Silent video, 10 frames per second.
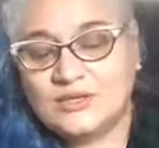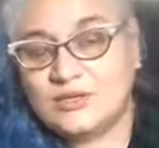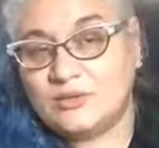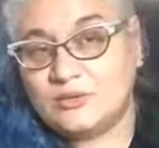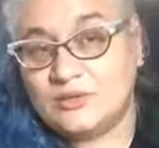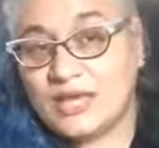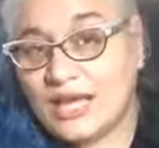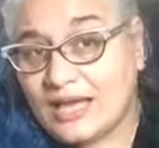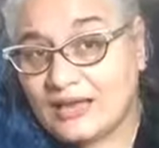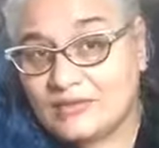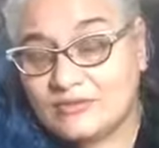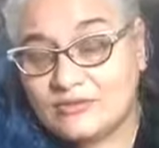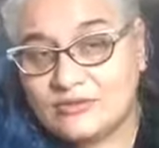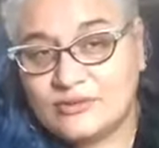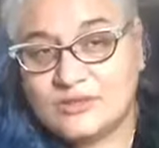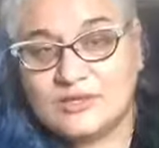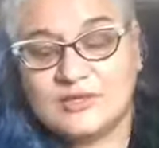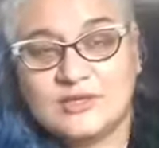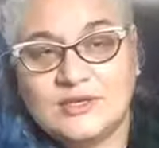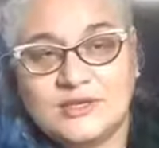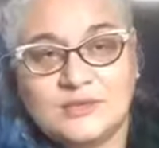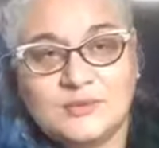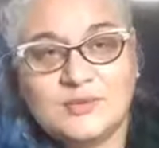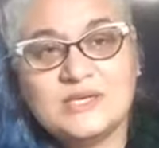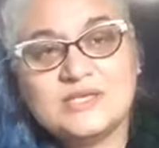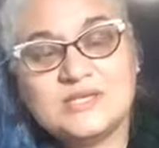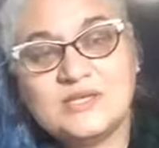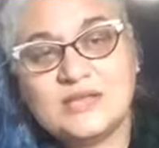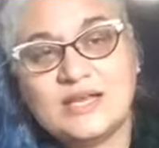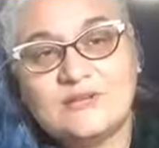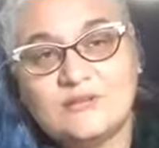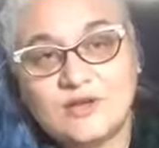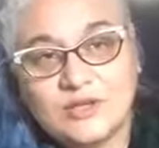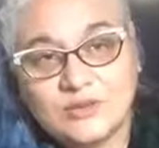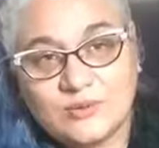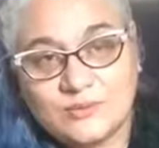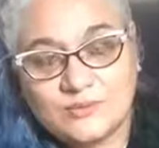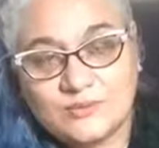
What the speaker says: new life? What does it look like for you?